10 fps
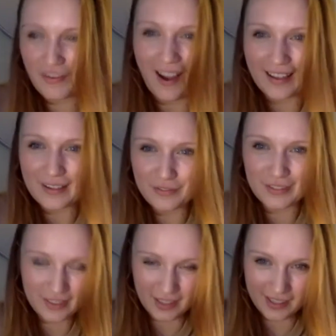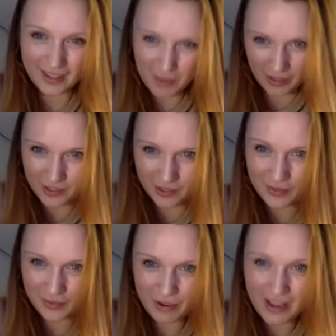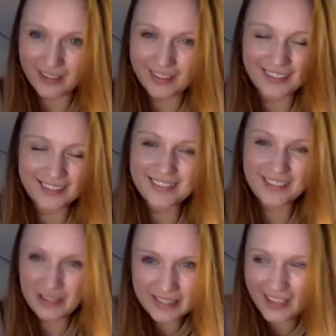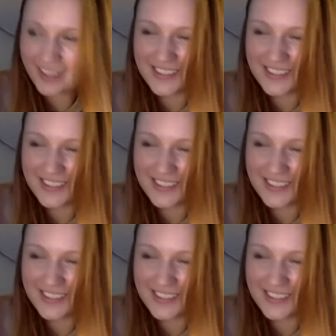and you think, oh my God, you're real and you're eating lunch.